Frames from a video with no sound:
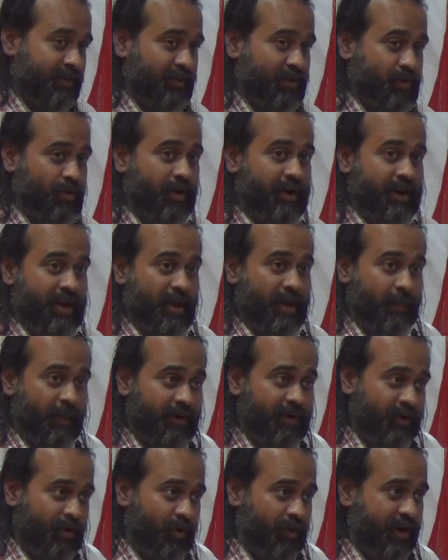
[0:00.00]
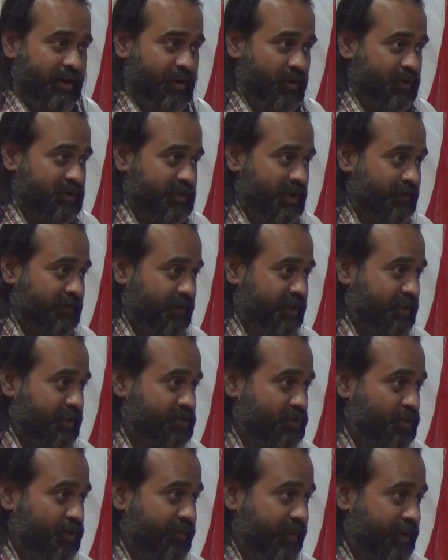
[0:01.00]
You are able to look at yourself as a
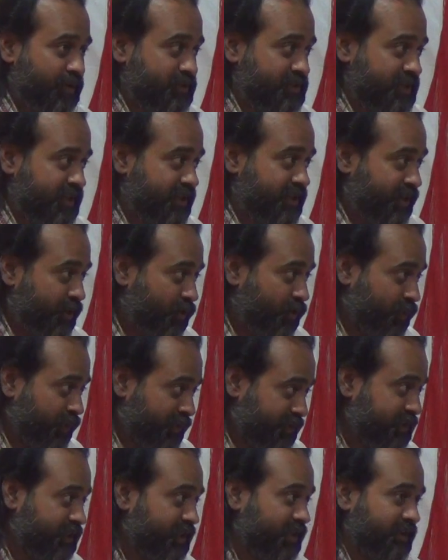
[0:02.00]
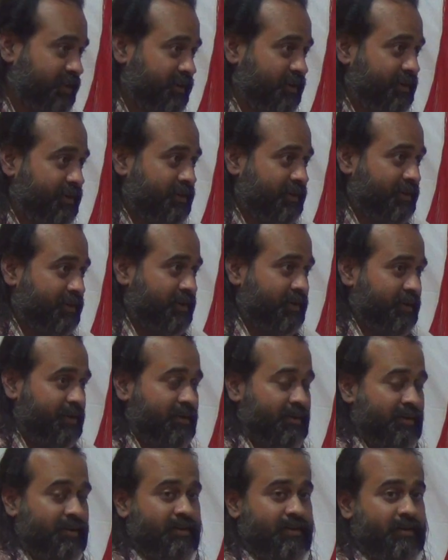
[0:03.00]
joke when you see that your question
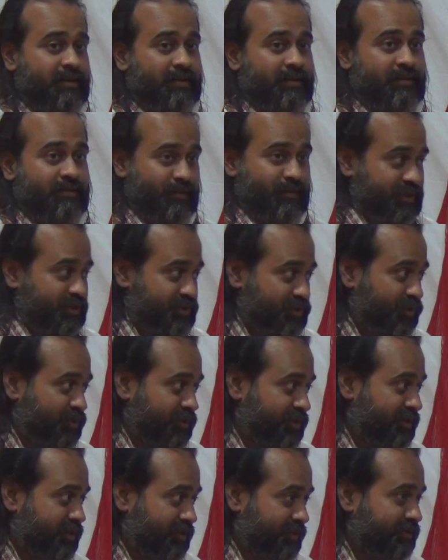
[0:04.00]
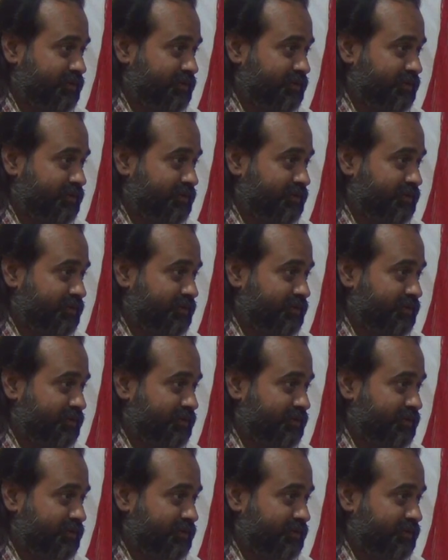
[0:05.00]
was a joke.